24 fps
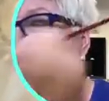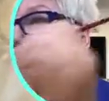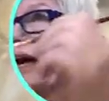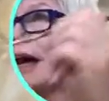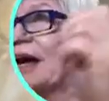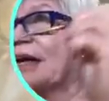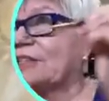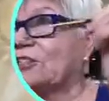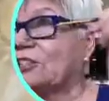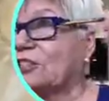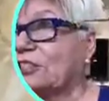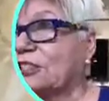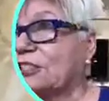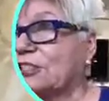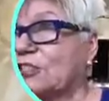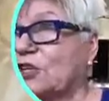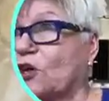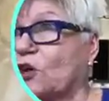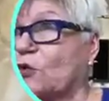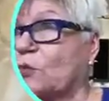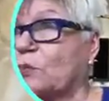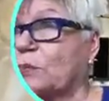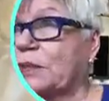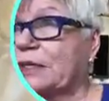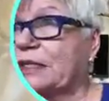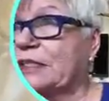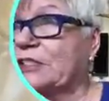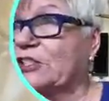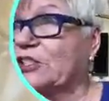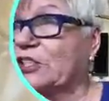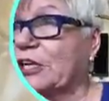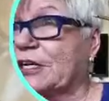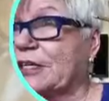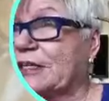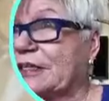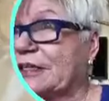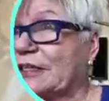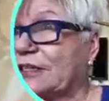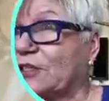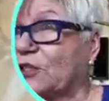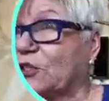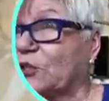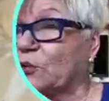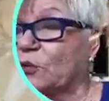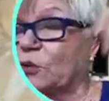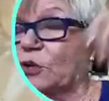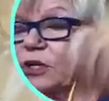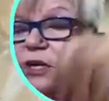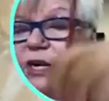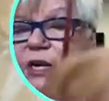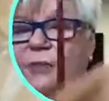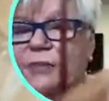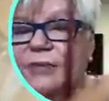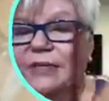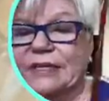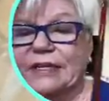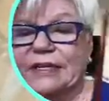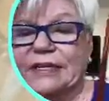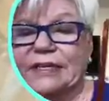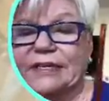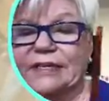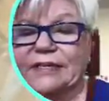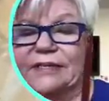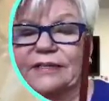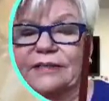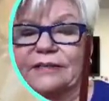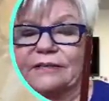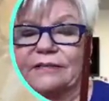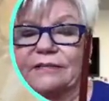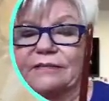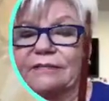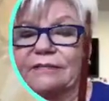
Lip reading: I just told PJ that you were coming in.